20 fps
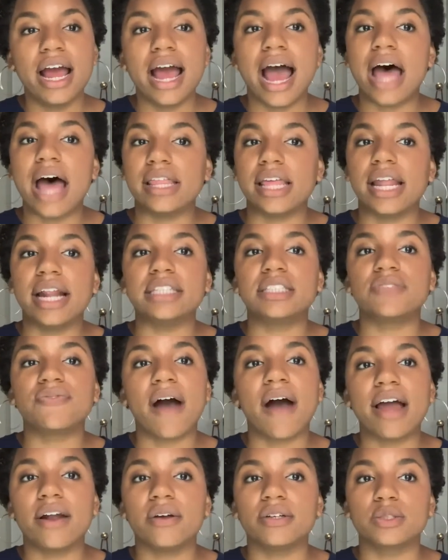And then it's
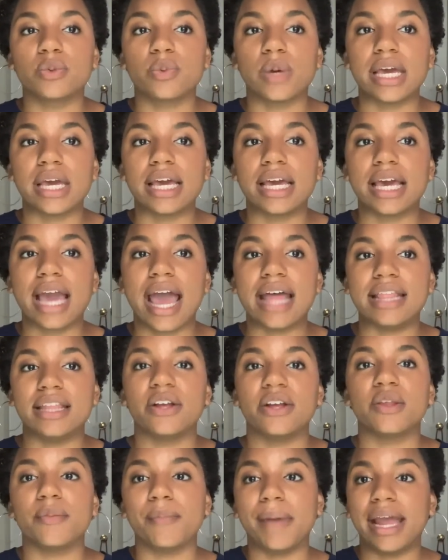finals week and
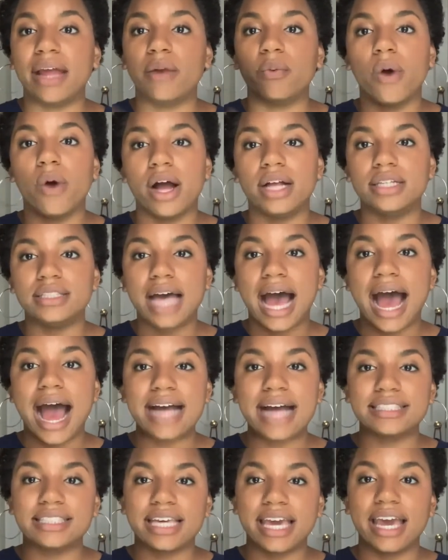they're the main ones
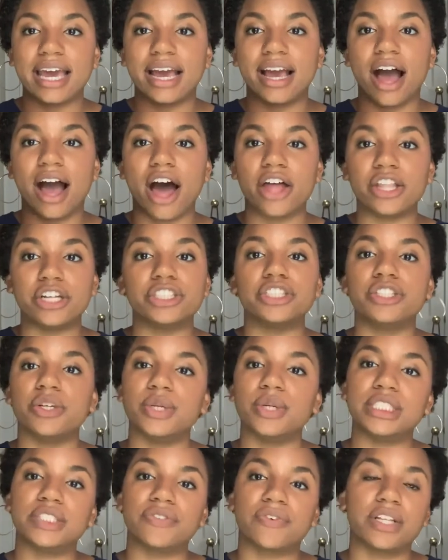asking other
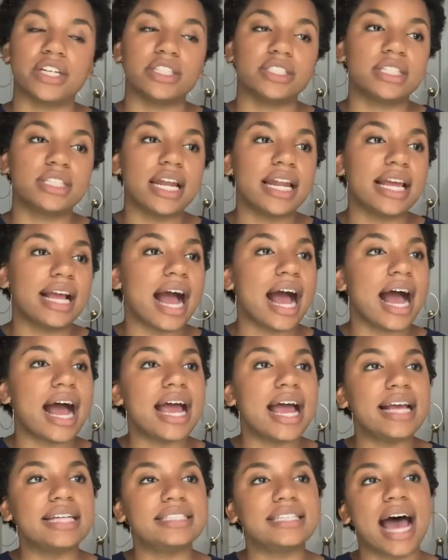students for their study guides,